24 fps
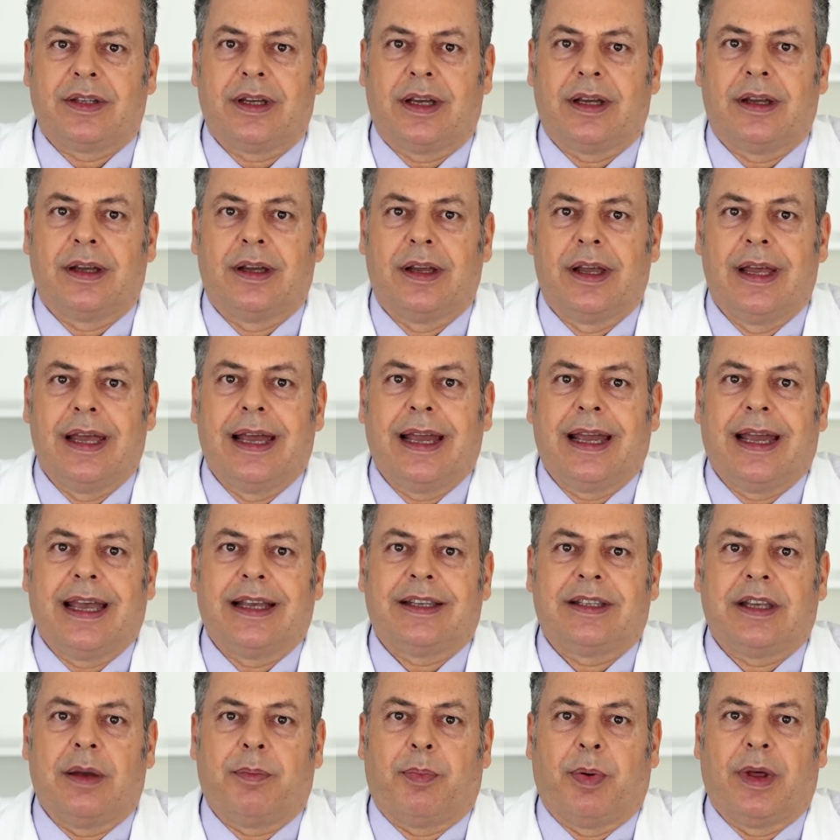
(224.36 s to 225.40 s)
I have been
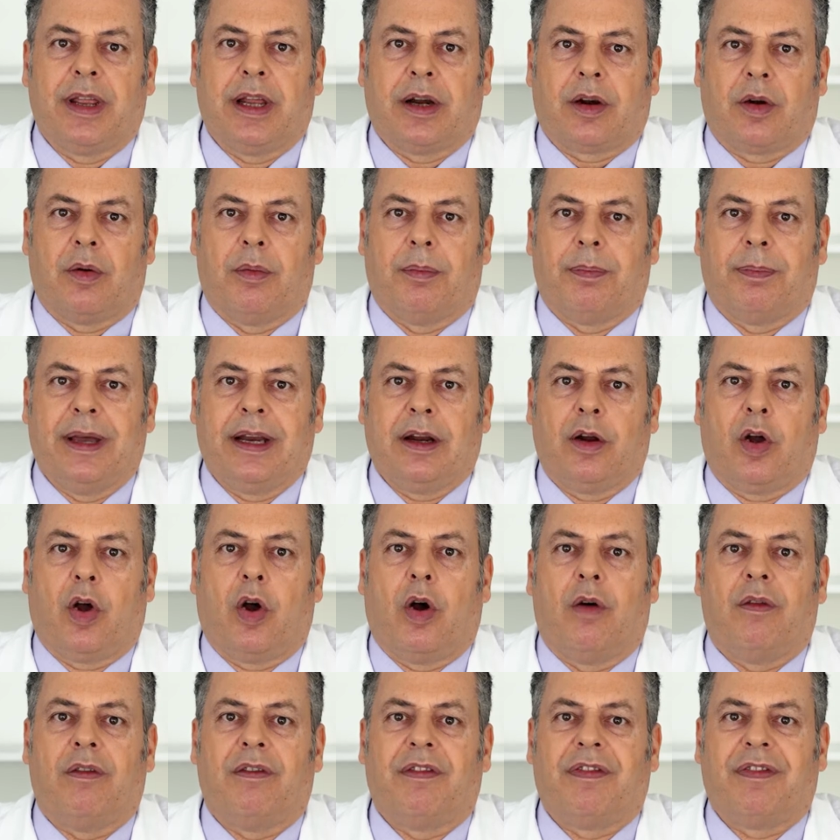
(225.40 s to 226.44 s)
afraid of dogs since I
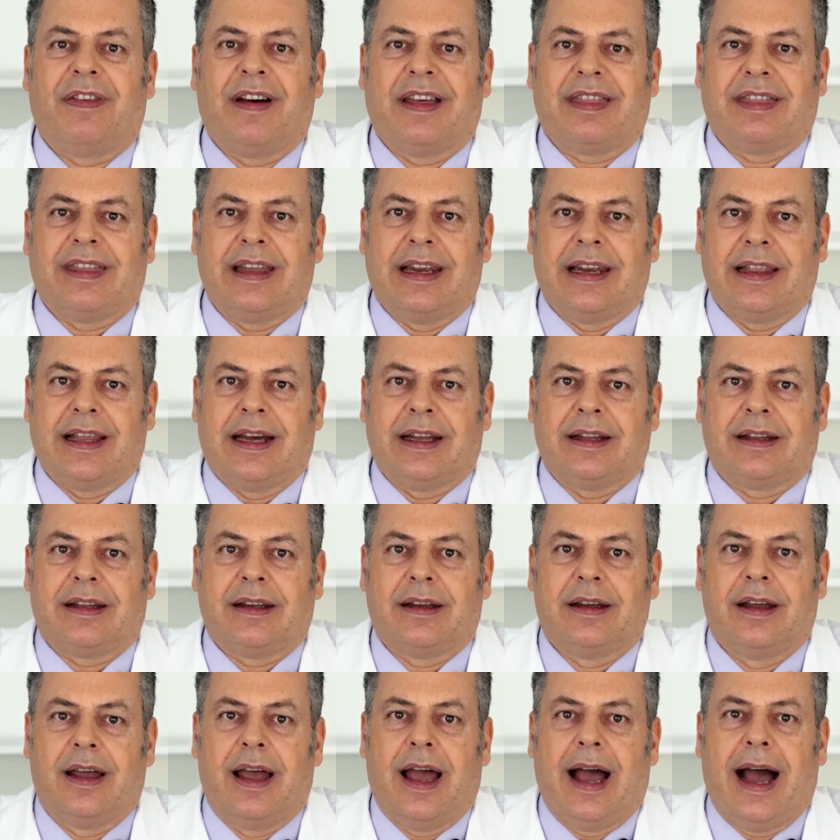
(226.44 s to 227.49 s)
was a child,
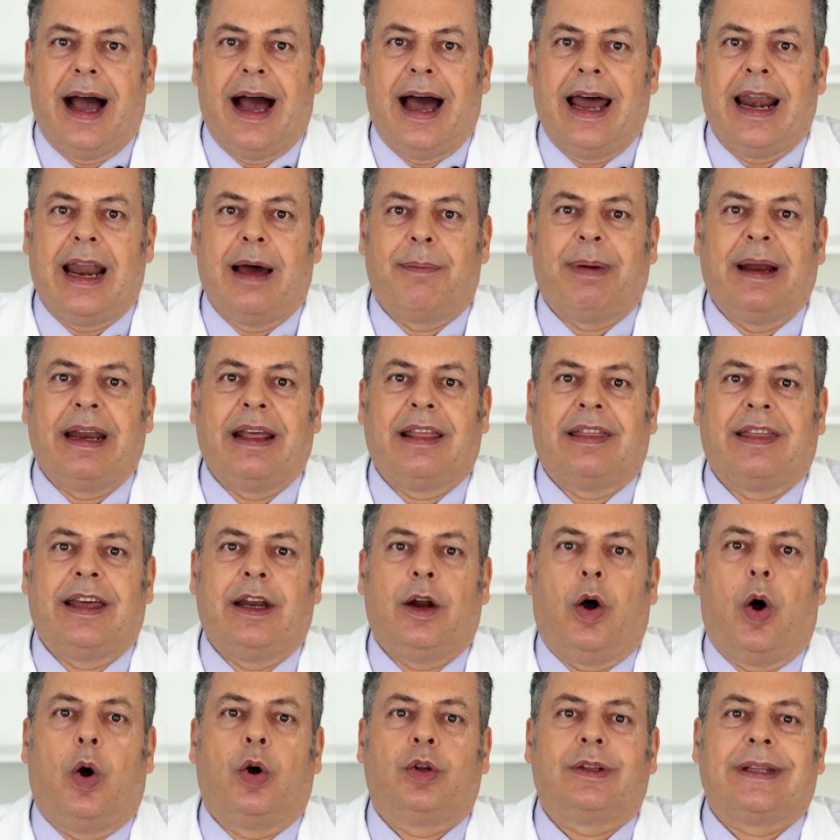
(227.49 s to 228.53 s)
when a dog bit
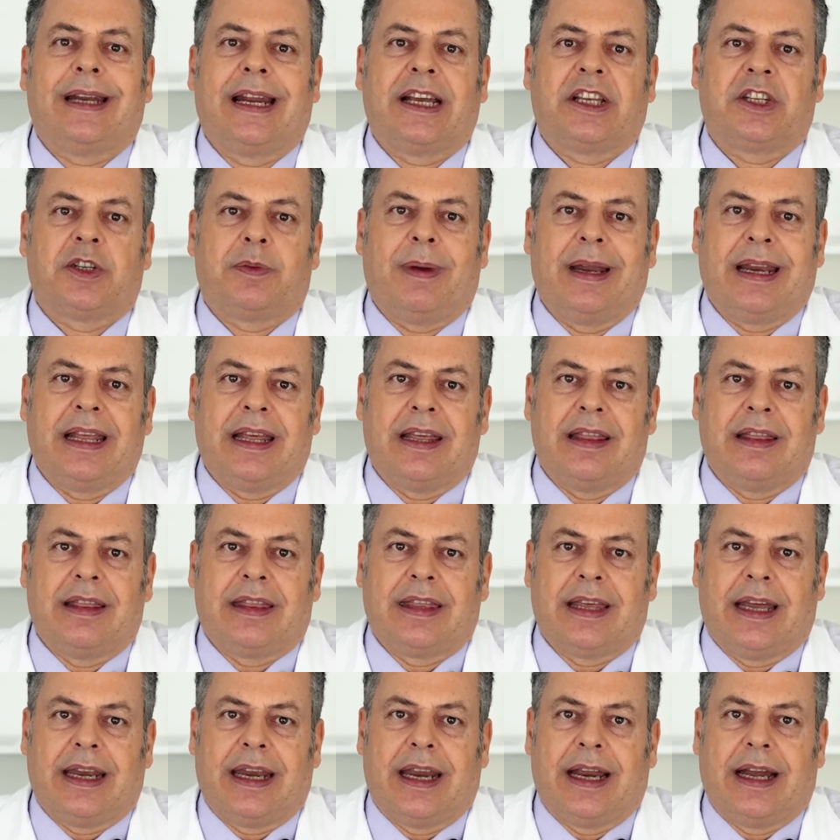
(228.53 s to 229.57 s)
me.
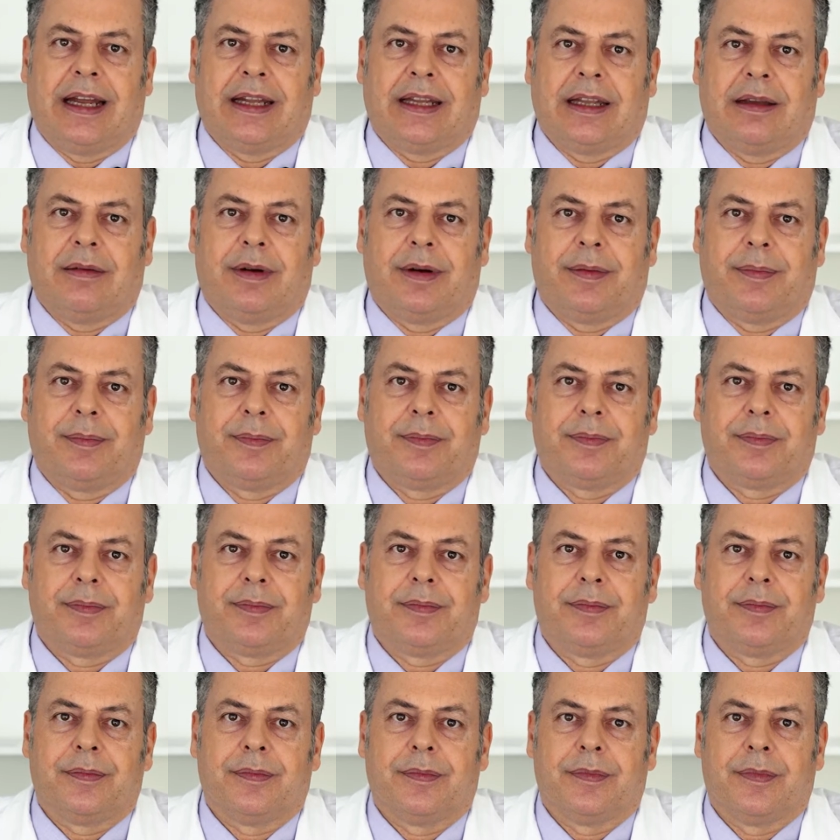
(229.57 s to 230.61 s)
It would be necessary
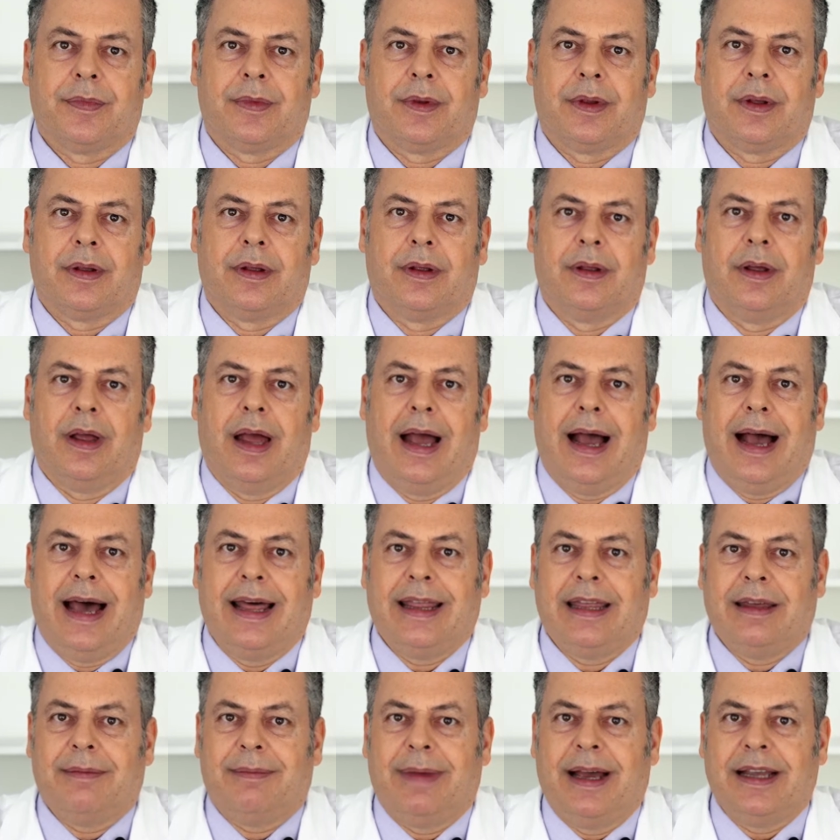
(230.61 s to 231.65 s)
to go back to the
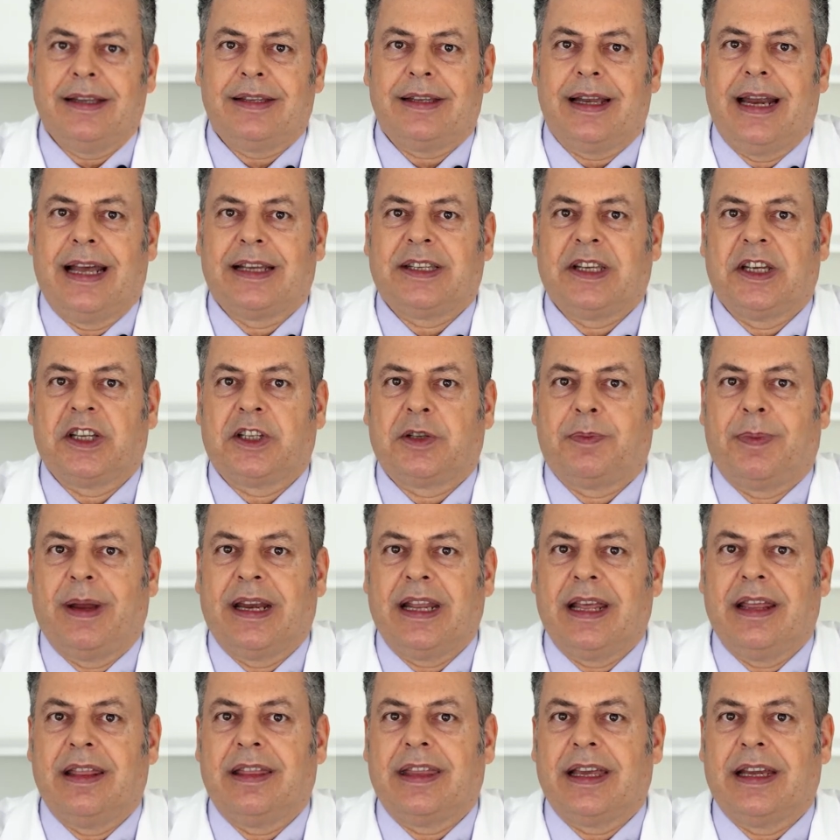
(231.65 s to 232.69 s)
past experience
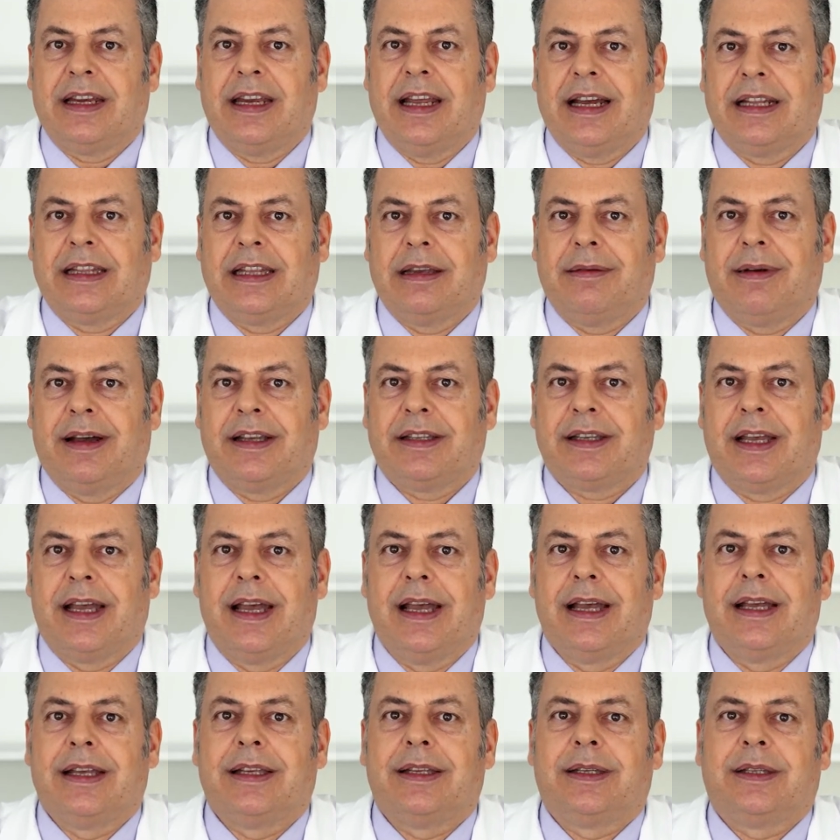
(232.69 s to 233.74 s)
where the patient was
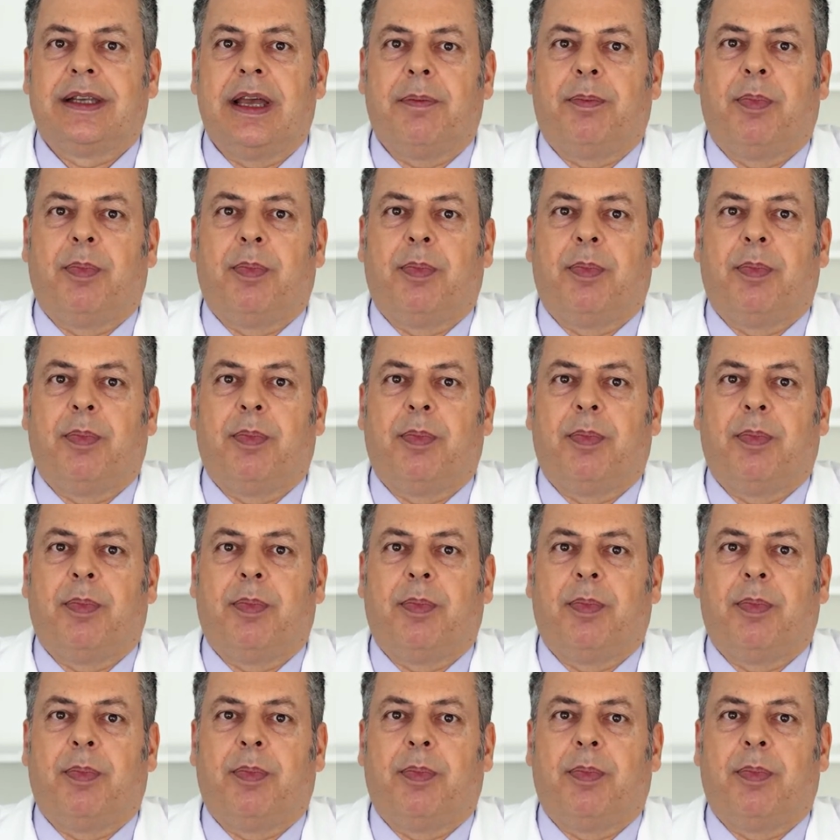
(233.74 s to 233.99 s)
bitten